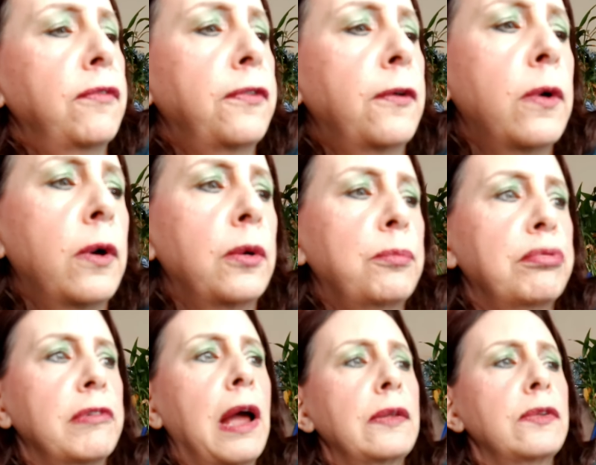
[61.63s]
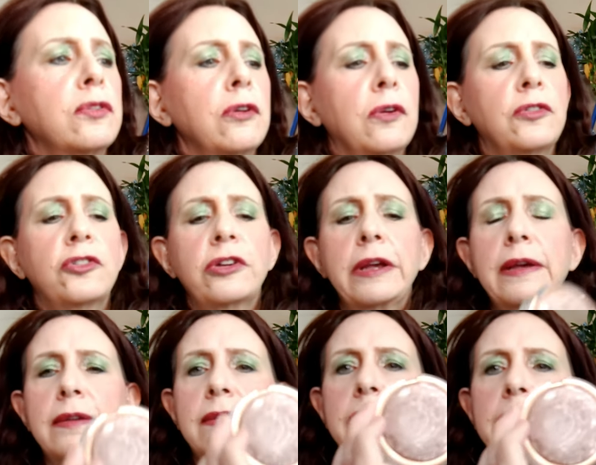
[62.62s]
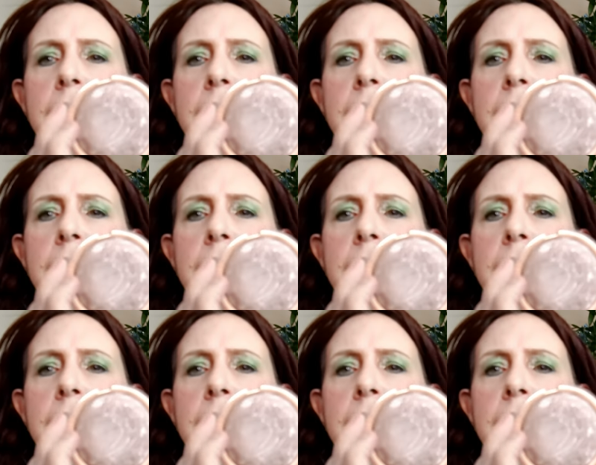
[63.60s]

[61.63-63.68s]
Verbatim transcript: for bronzer and cheeks